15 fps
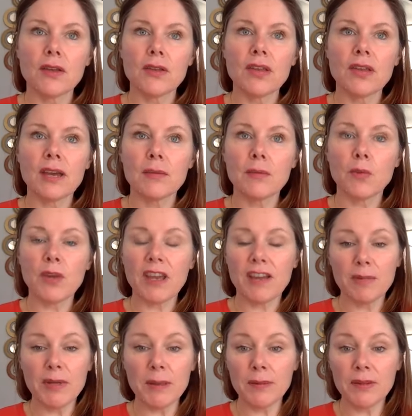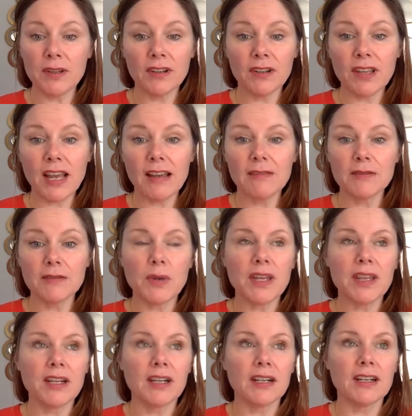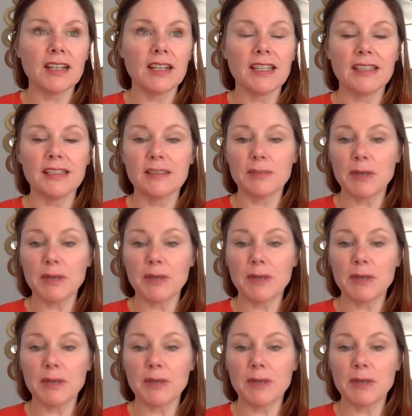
that we have people in our lives, whether it's